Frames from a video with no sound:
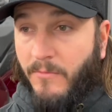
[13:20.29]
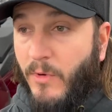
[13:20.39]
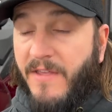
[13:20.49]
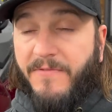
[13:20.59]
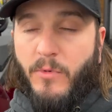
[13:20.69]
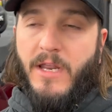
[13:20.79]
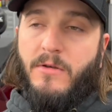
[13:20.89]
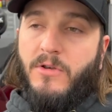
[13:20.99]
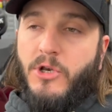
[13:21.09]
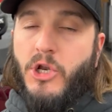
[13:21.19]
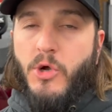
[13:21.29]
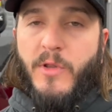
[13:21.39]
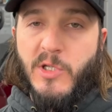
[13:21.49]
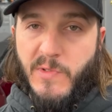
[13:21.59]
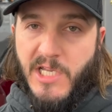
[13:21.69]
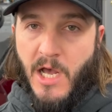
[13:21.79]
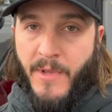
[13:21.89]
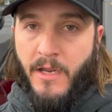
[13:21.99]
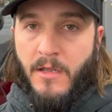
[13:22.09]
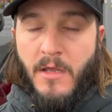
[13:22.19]
And we've we knew this was
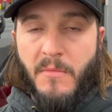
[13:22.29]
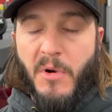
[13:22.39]
coming,